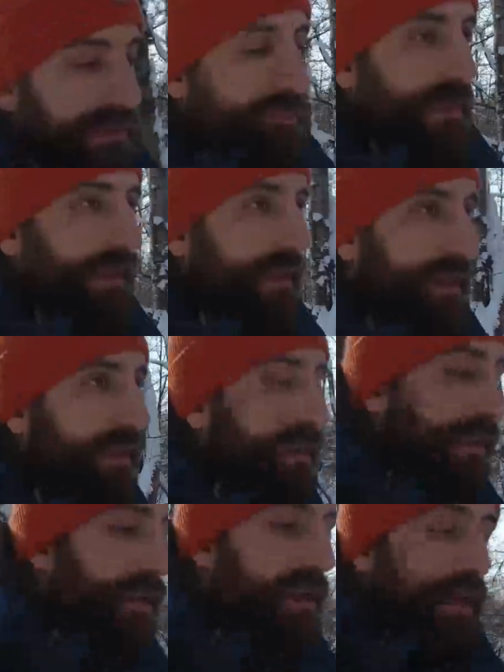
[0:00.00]
is basically
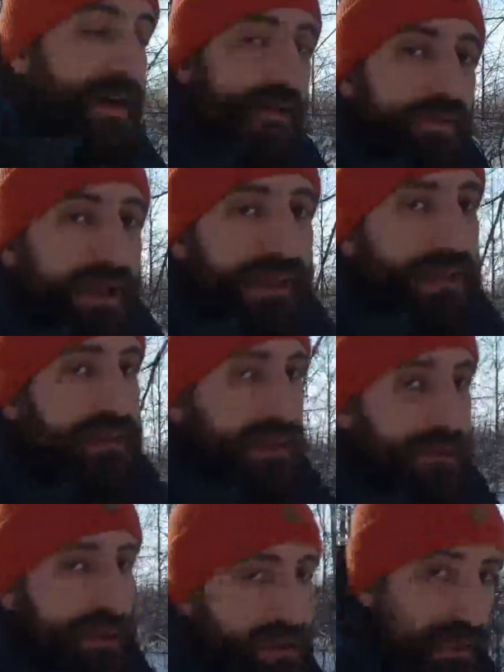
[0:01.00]
flattens
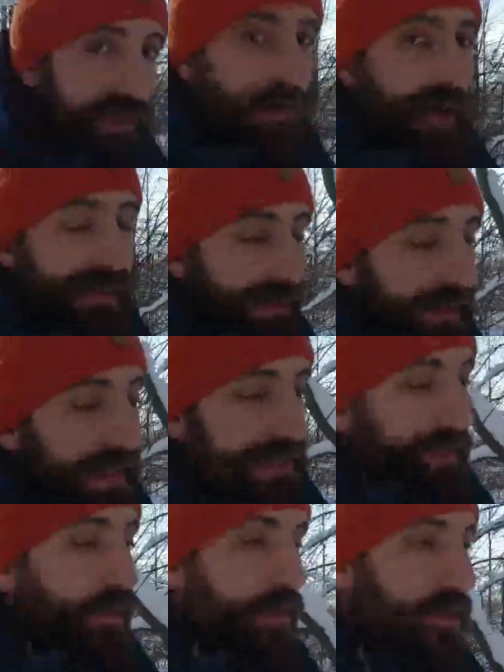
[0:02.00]
the image in a way that it
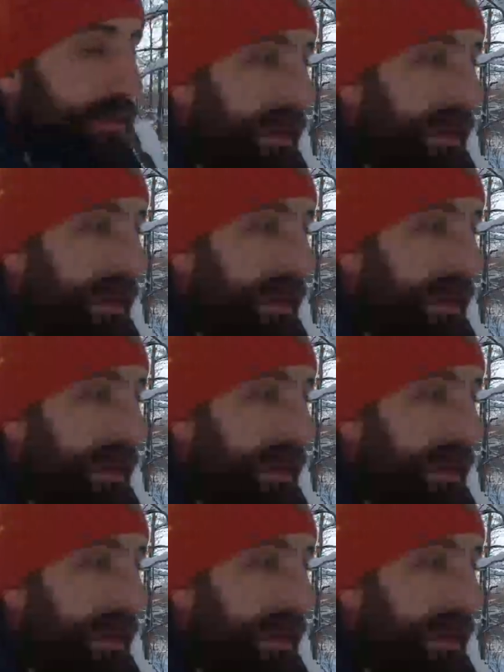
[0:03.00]
doesn't look so